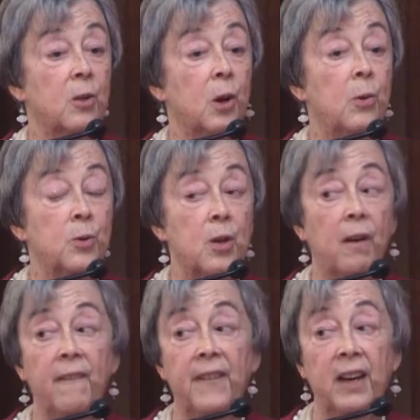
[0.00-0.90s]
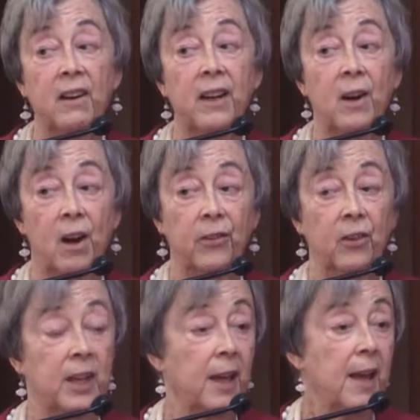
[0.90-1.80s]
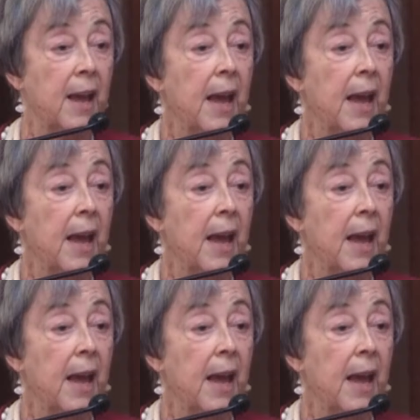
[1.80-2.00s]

And those are very costly.